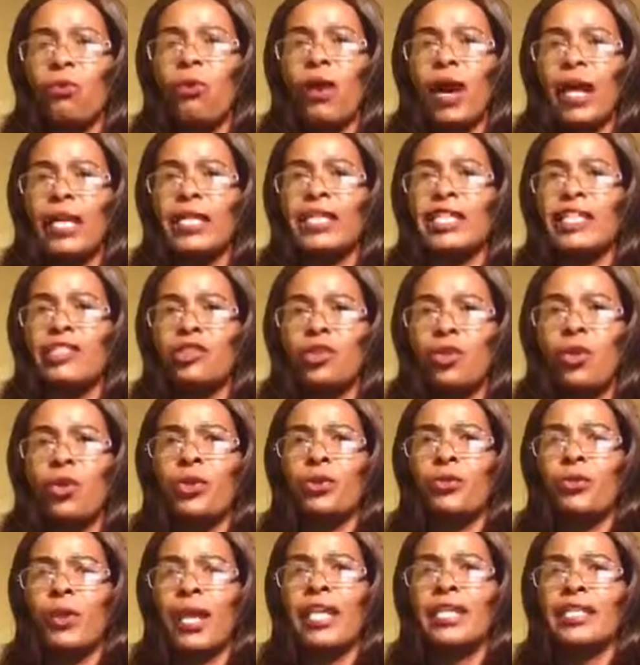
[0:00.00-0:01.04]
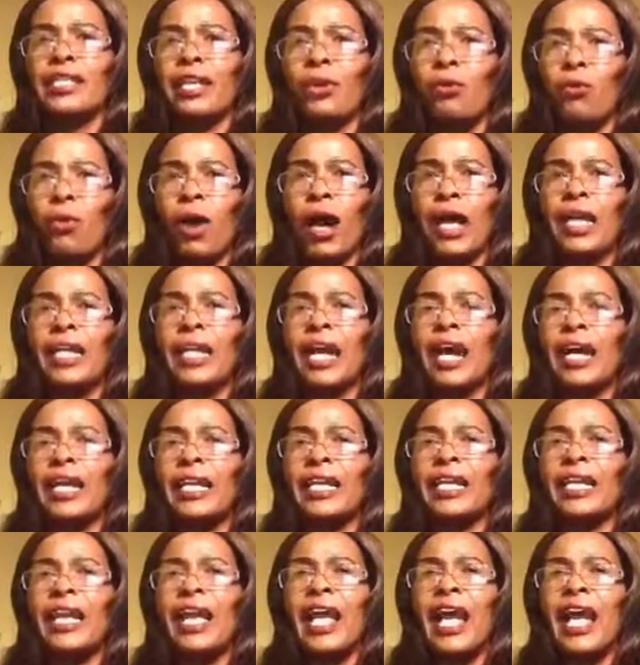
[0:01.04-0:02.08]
world. So you are in the world and,